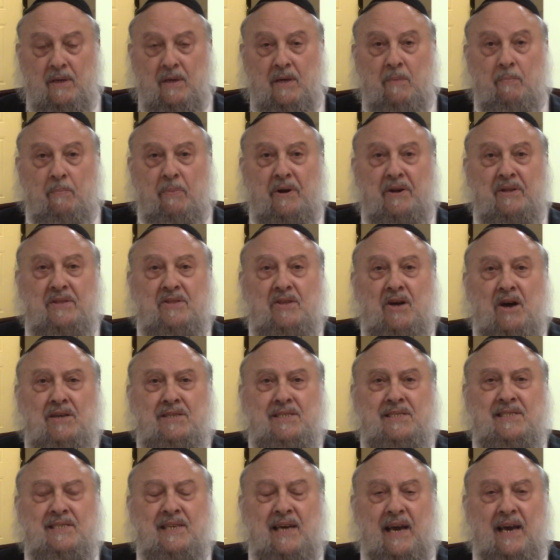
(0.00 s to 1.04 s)
But it does
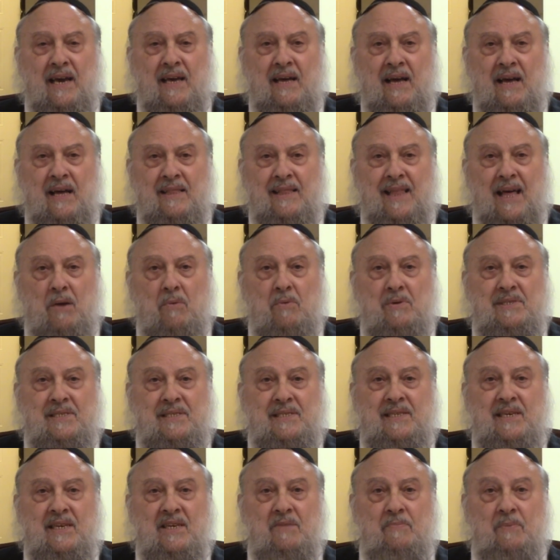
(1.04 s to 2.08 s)
say that it was
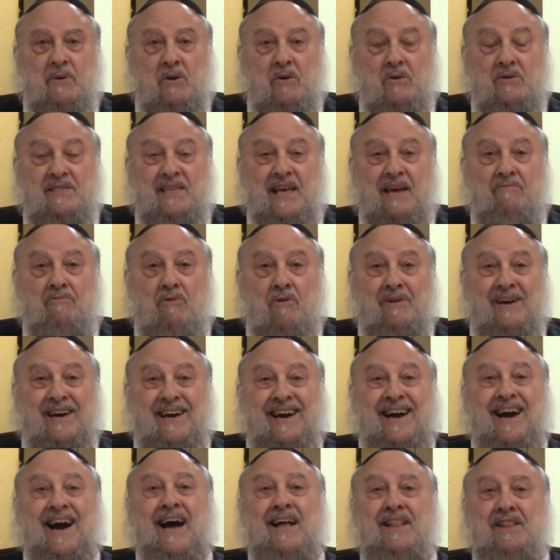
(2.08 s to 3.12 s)
sealed because they wrote a
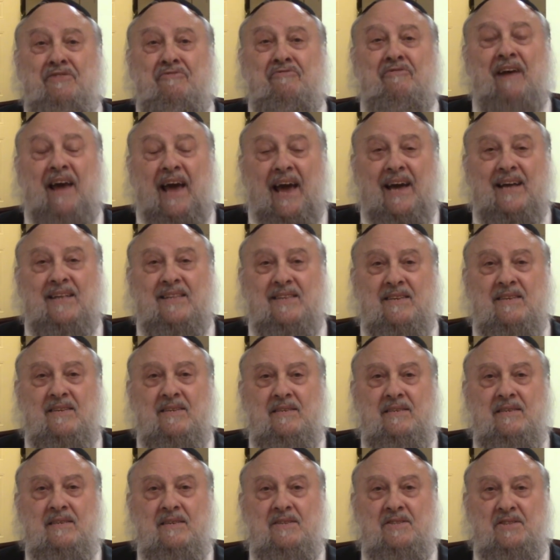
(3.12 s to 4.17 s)
contract
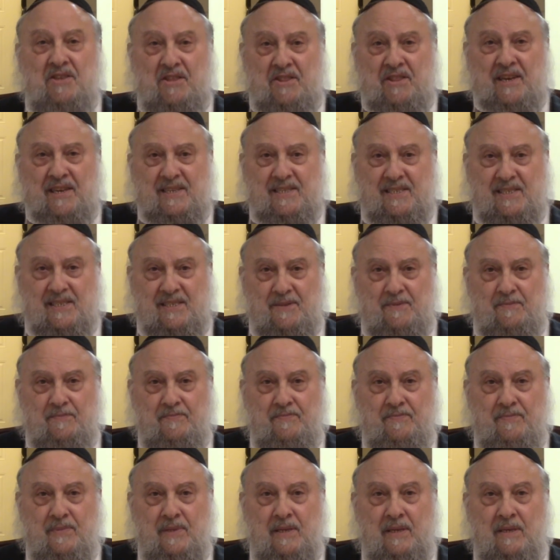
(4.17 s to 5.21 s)
to this.
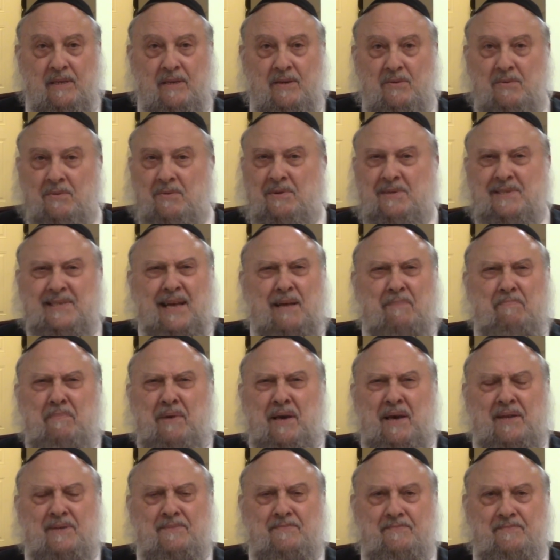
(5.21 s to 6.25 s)
What does that
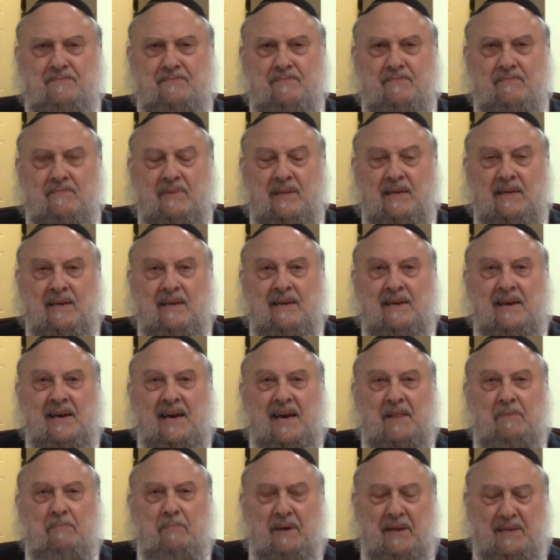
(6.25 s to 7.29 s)
mean?
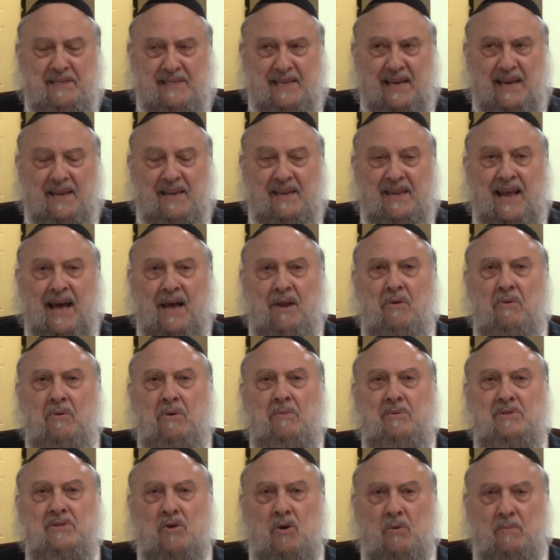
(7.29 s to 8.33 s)
It means that not only
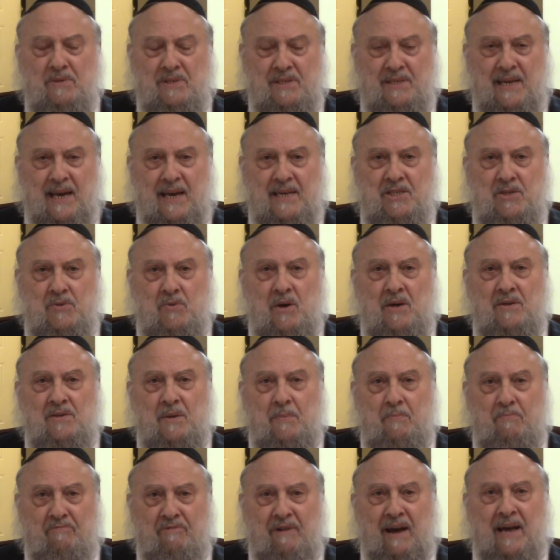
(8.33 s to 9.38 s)
was homosexuality
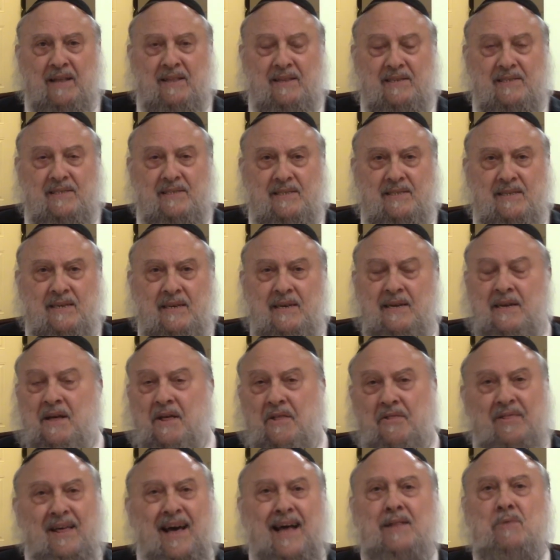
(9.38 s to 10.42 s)
practiced,
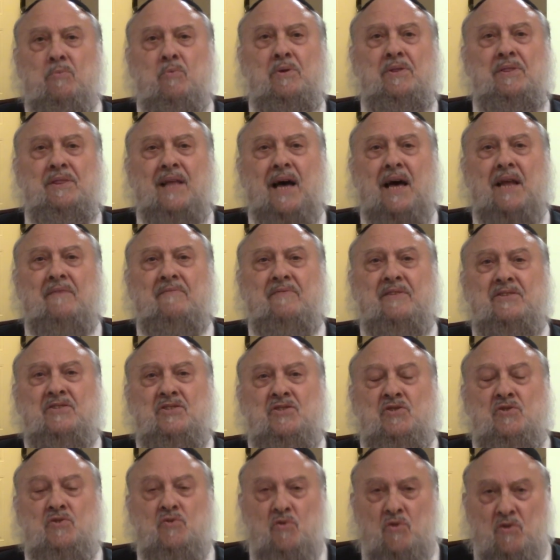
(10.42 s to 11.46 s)
that would not have
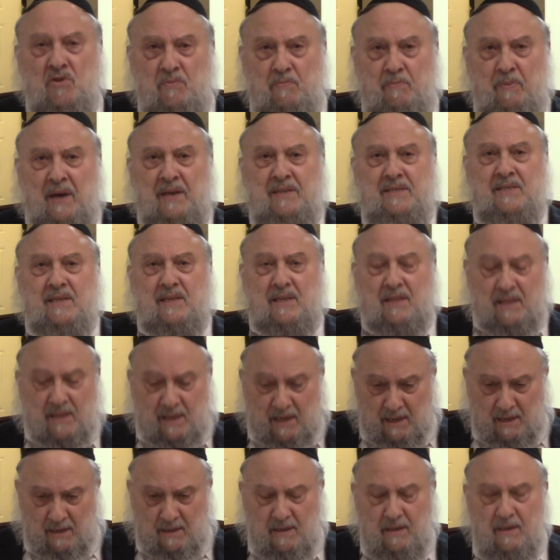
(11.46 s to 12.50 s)
ensured,
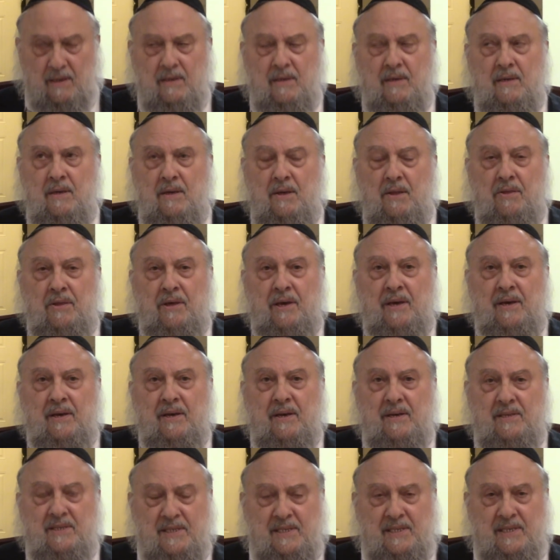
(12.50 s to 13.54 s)
basically,
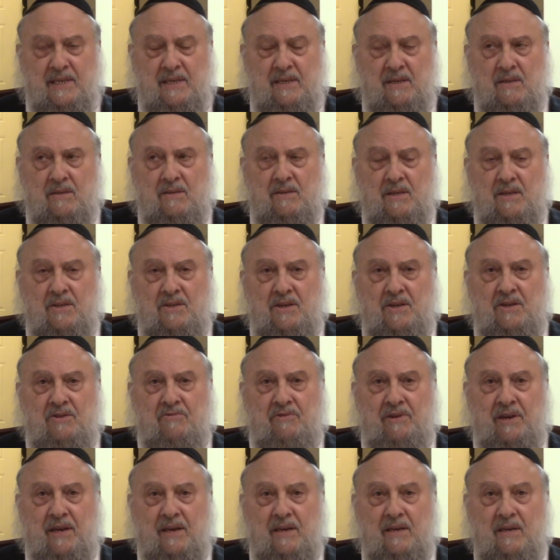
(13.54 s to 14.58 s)
the seal, the
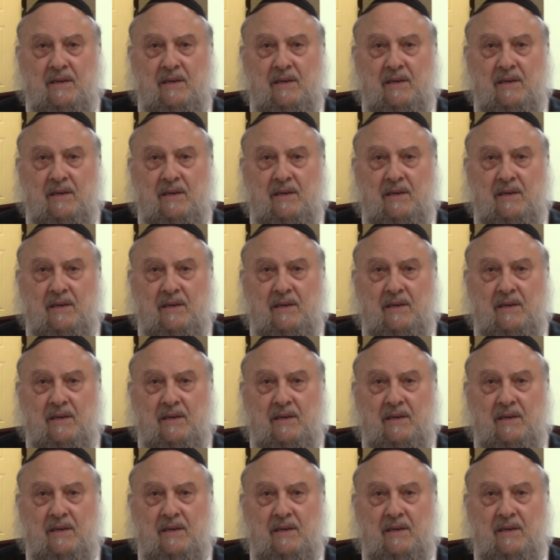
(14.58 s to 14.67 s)
decree.